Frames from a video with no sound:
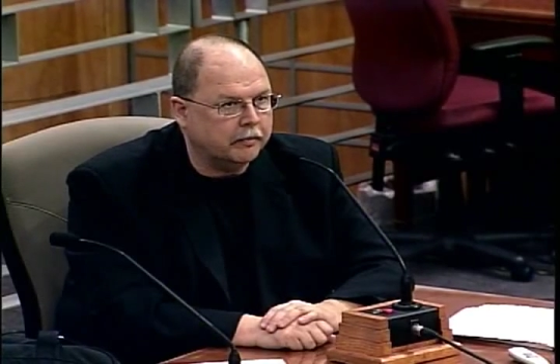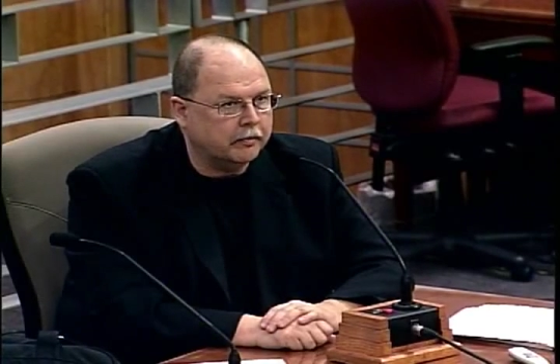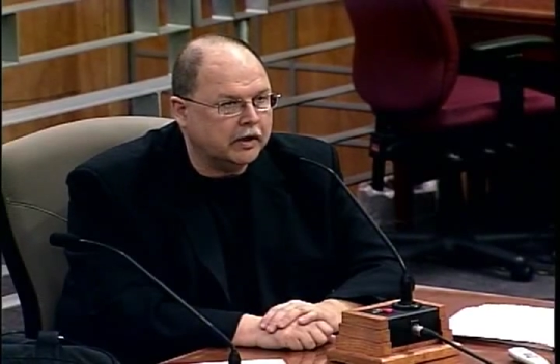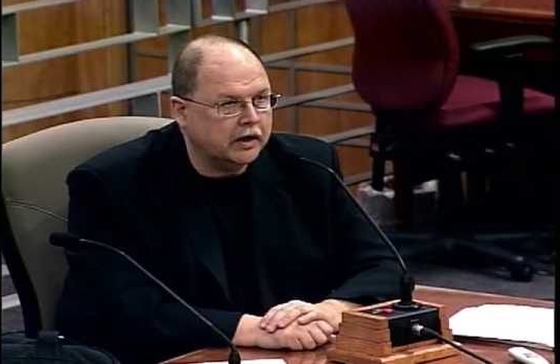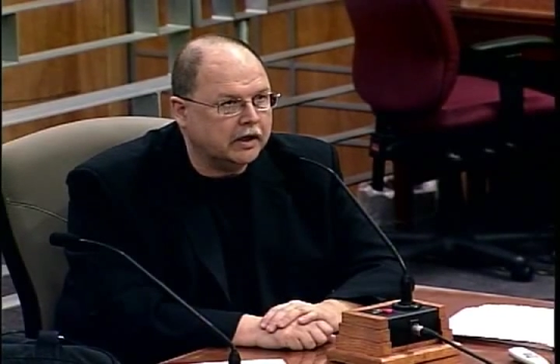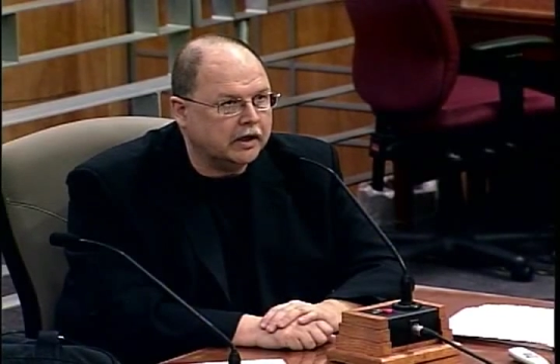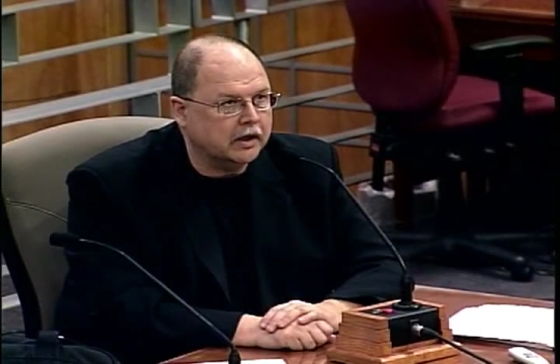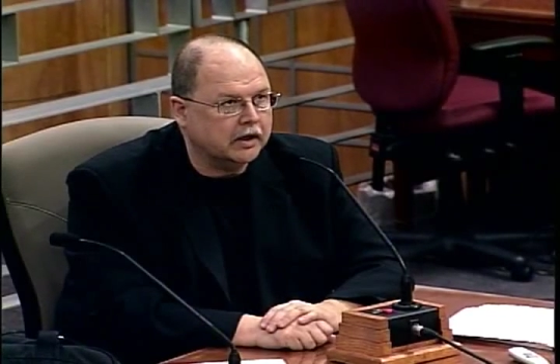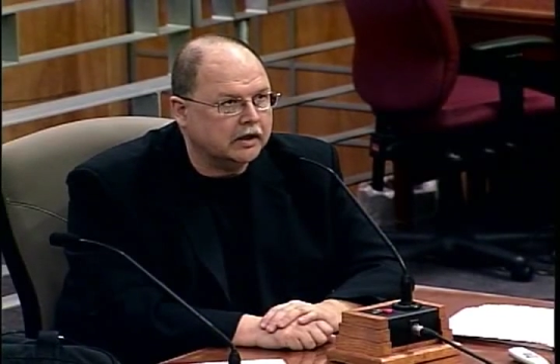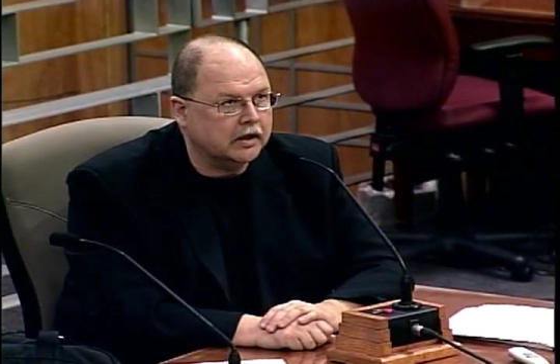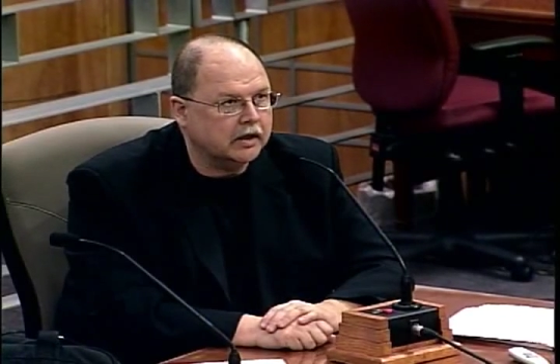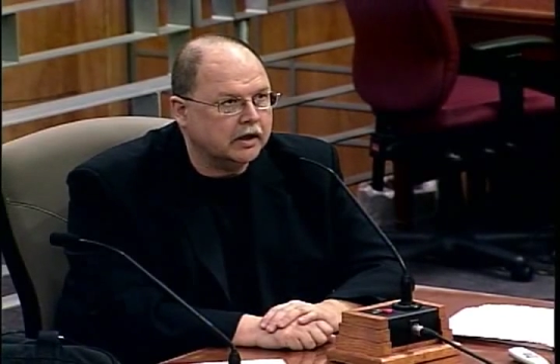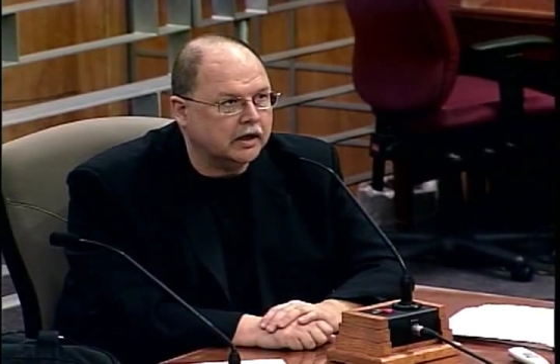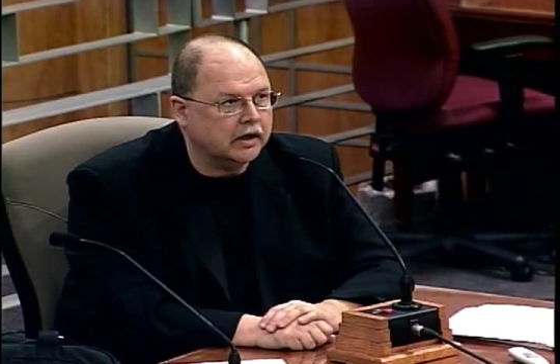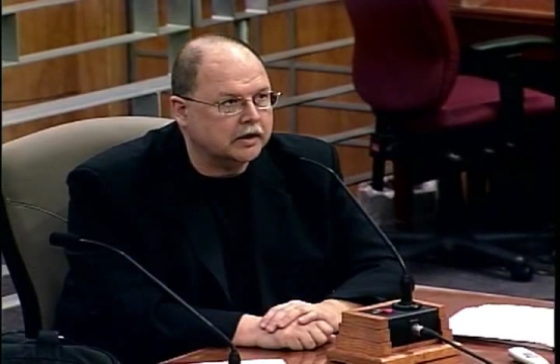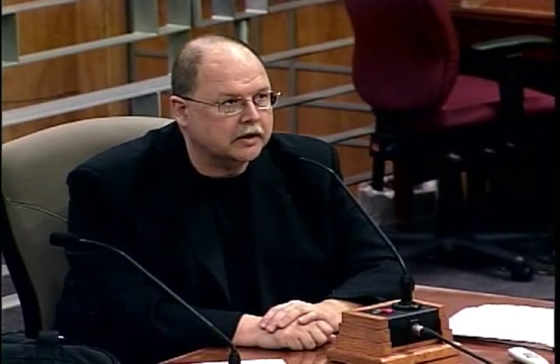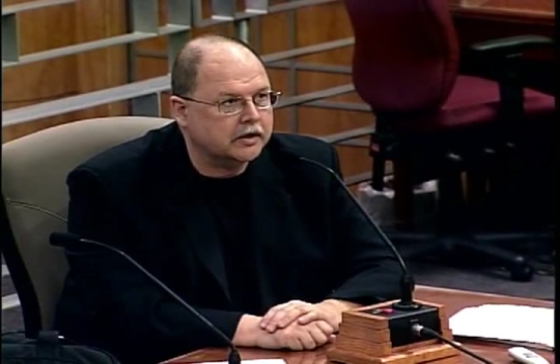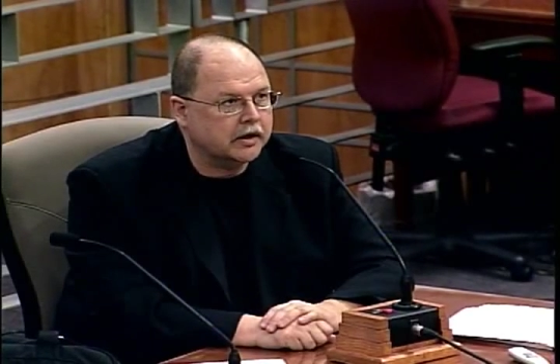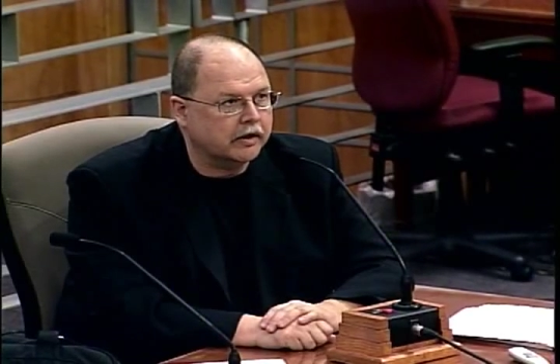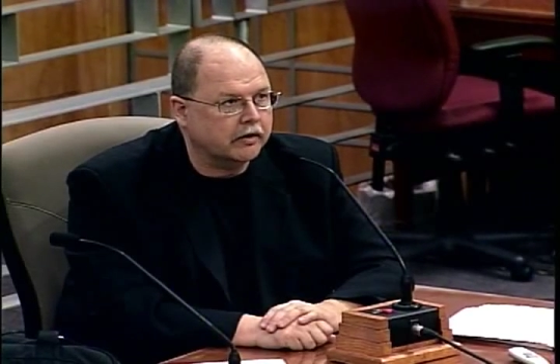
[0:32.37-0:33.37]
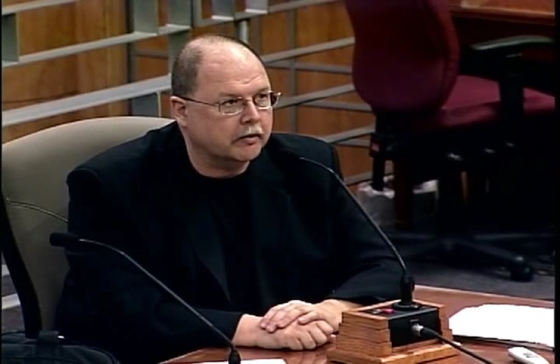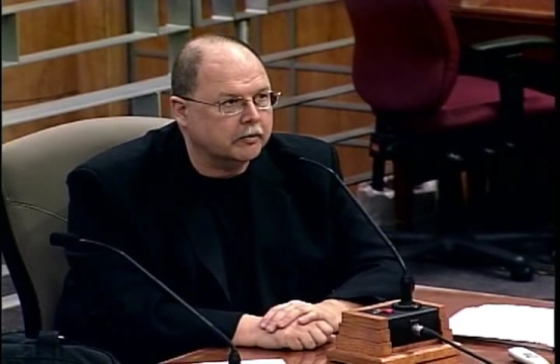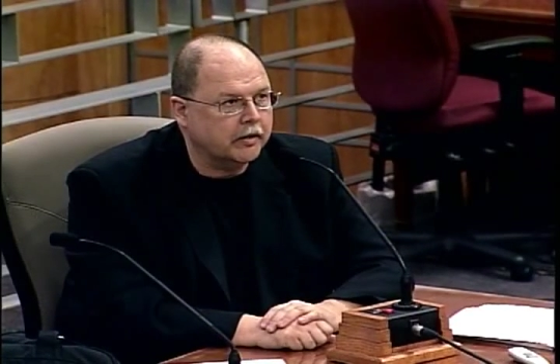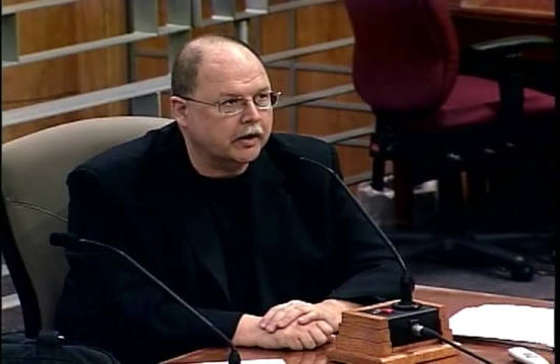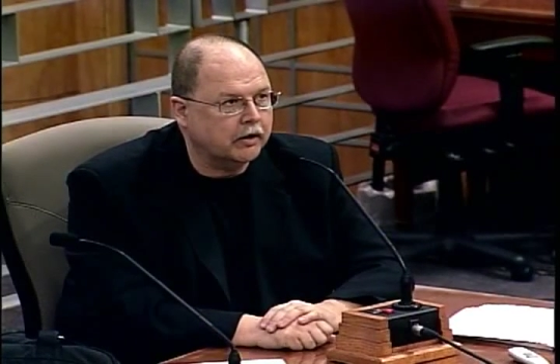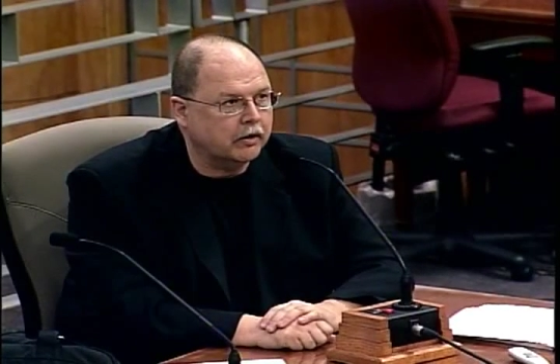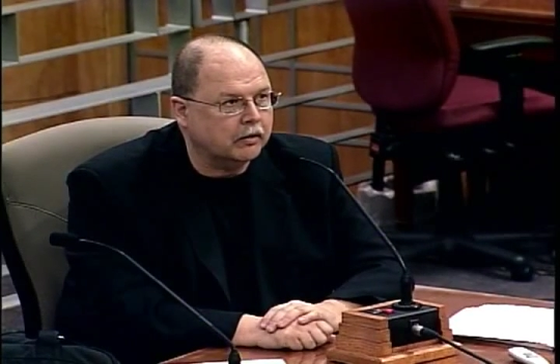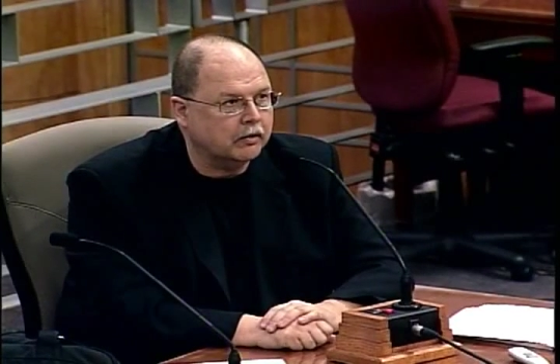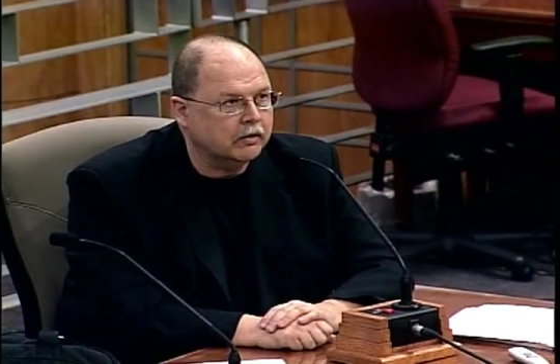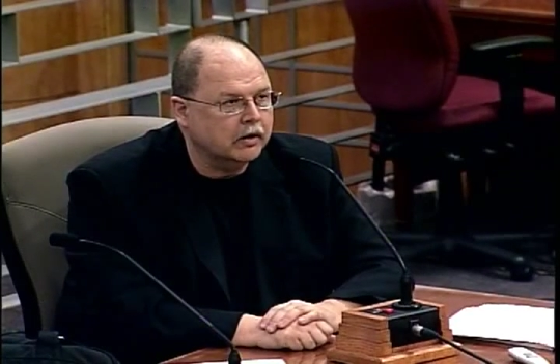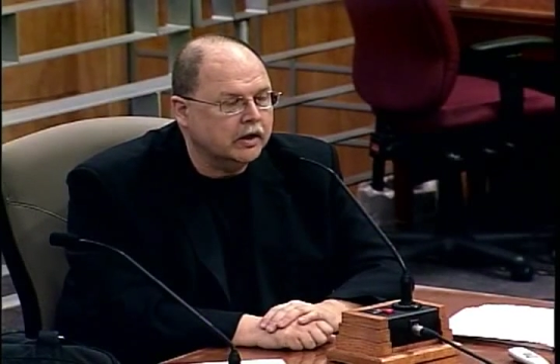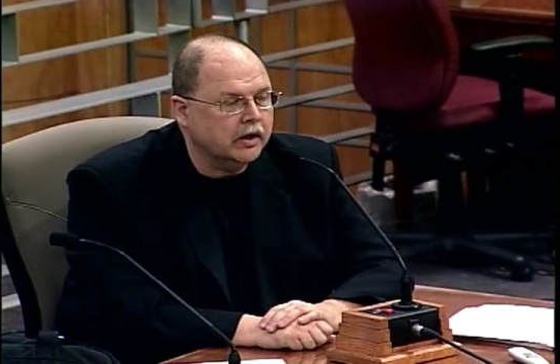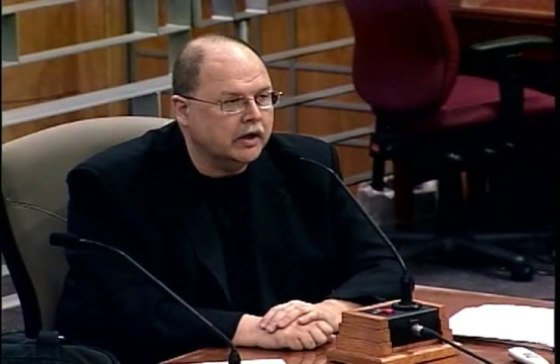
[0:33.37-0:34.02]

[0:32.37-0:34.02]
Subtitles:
in Sacramento,